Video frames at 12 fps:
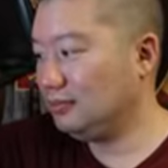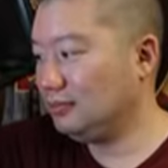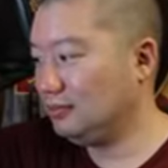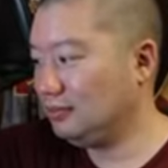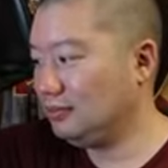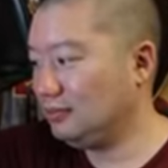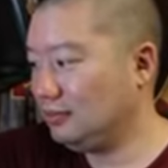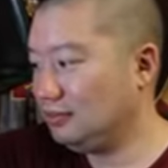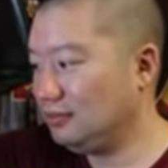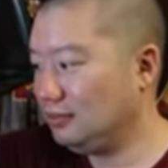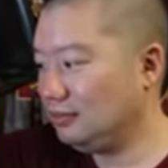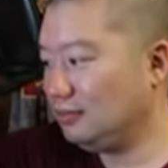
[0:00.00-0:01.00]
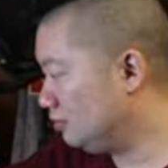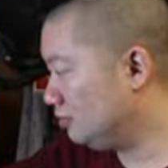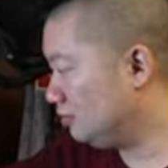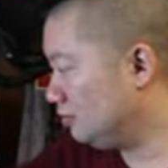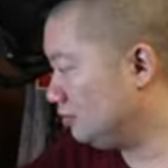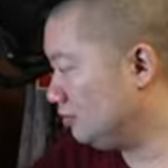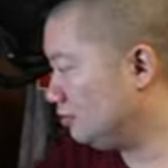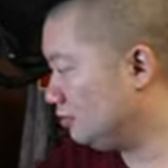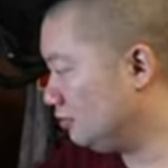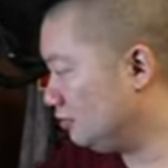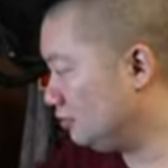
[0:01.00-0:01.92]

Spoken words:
(no one is talking)